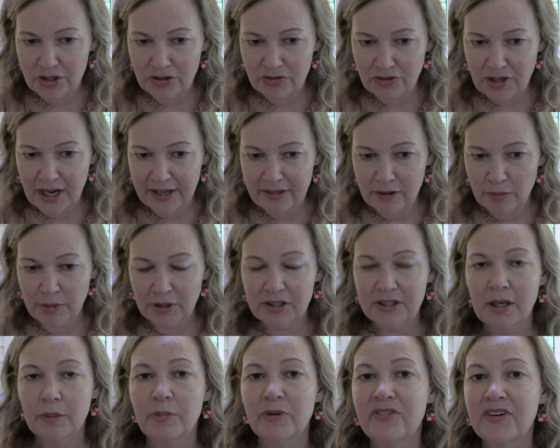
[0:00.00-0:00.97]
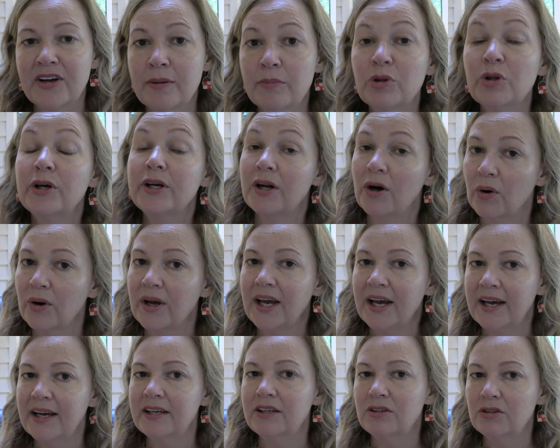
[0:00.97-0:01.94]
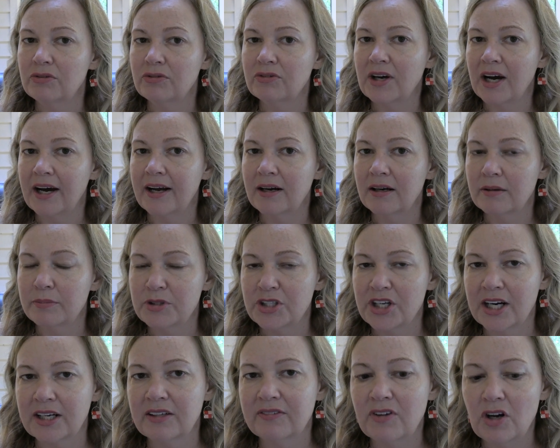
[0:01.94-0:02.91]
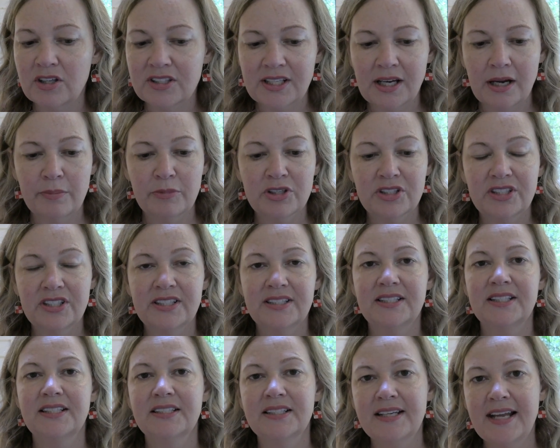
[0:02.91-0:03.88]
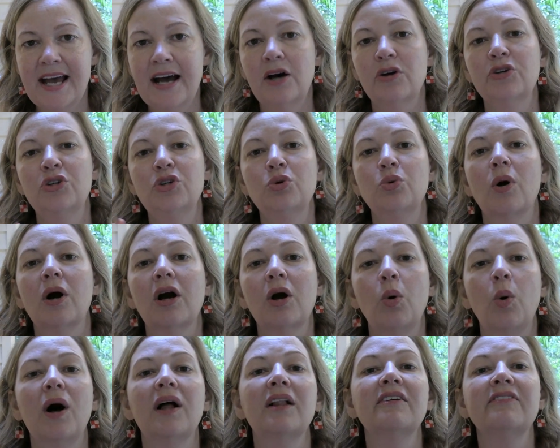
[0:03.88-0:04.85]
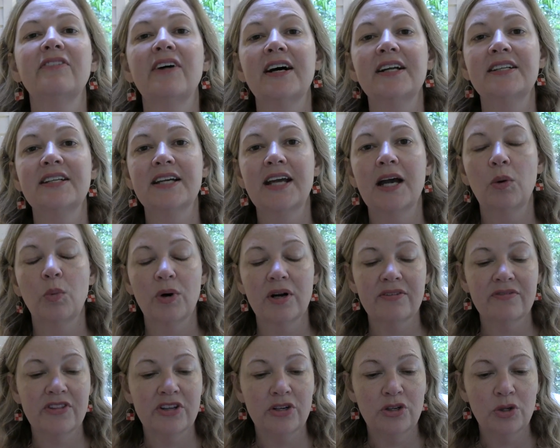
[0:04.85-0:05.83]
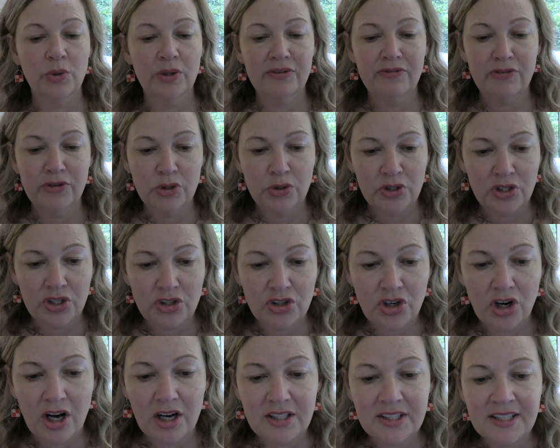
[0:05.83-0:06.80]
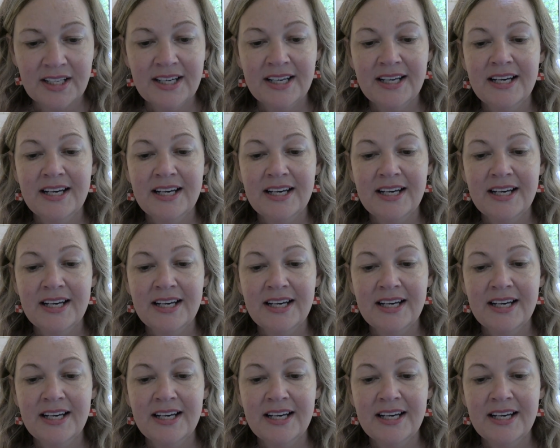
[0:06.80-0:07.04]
you've got the buildup of amyloid. Okay, you've got objective Alzheimer's disease. Now you are qualified to get one of the new infusion drugs.